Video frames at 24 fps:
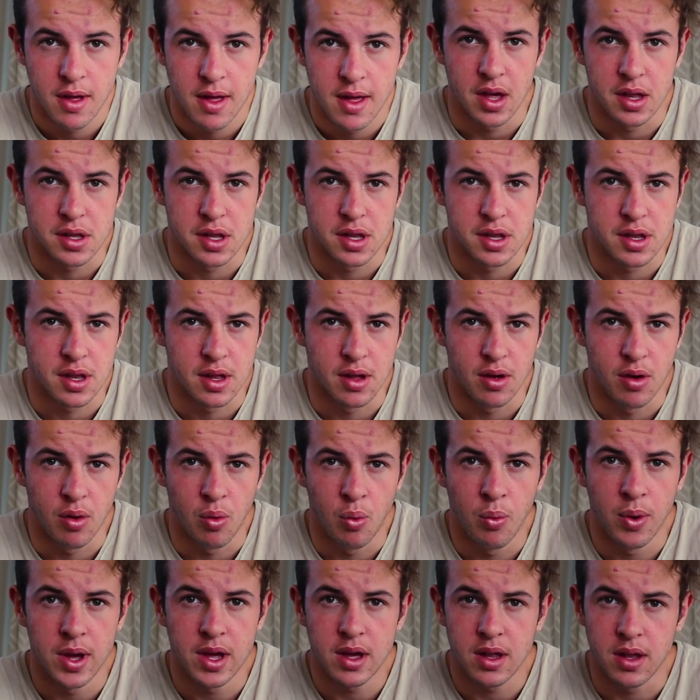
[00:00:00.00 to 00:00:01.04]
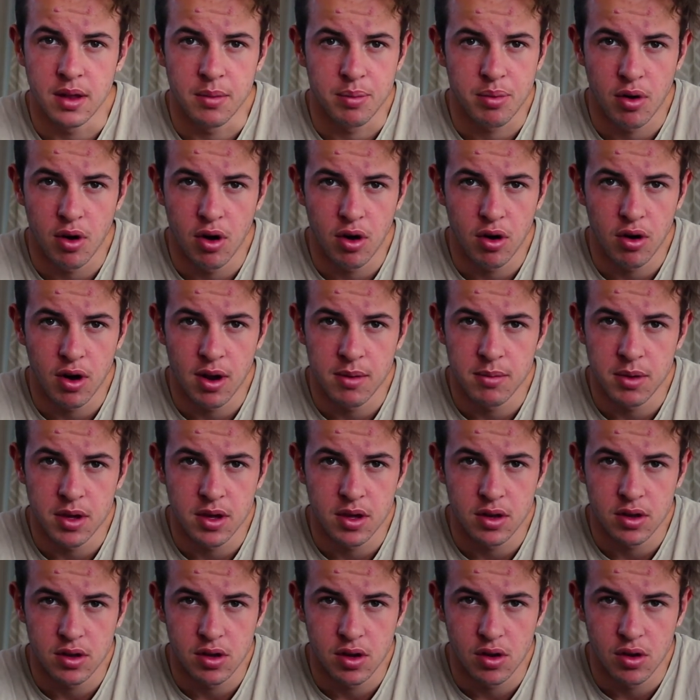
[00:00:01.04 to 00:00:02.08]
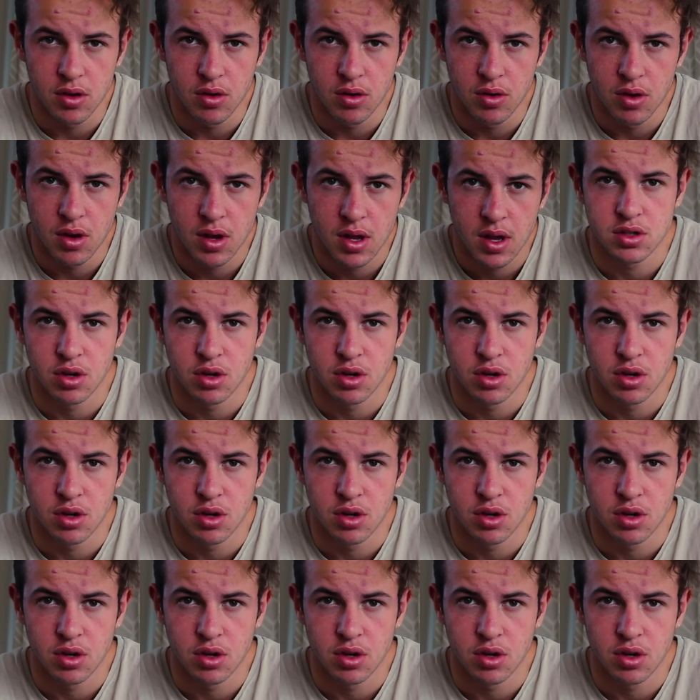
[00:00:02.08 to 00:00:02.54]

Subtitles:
It's just a weekly program you can do.